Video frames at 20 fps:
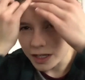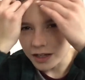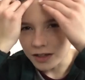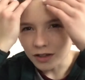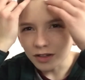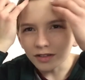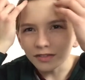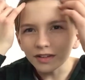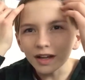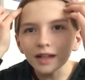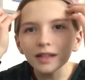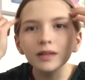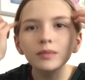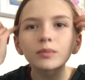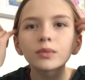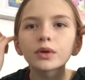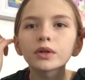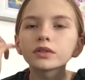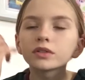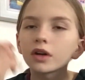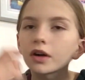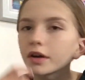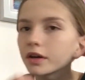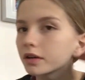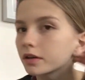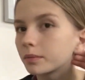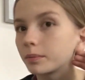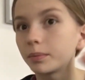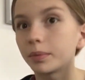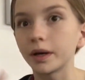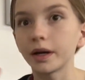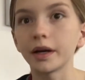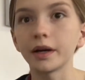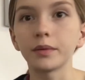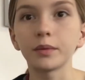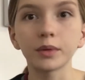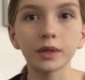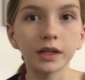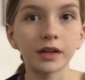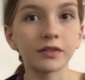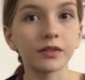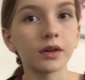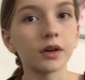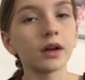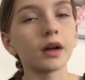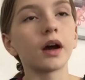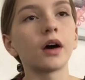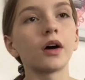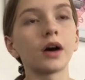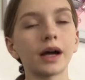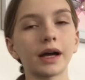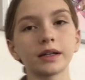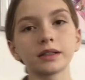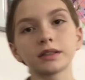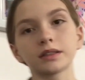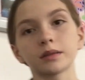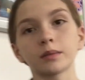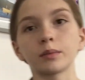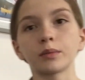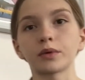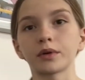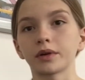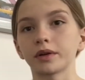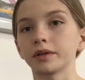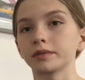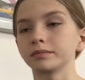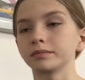I could have added more dark, but whatever. I'll add some more